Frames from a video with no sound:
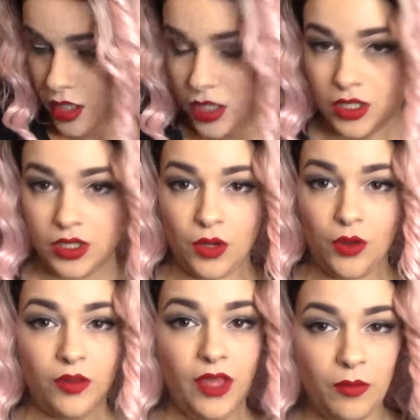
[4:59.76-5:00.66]

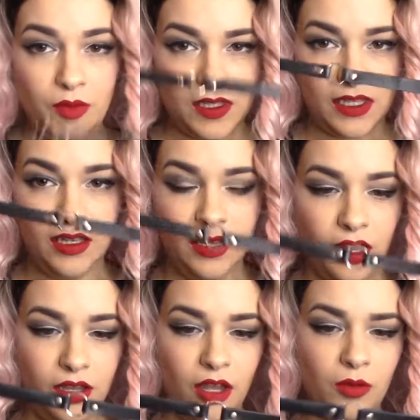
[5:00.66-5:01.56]
So that was
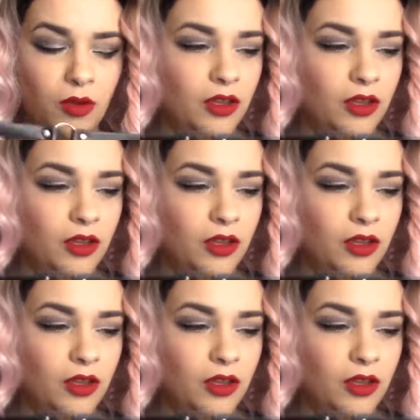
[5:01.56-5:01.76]
another one.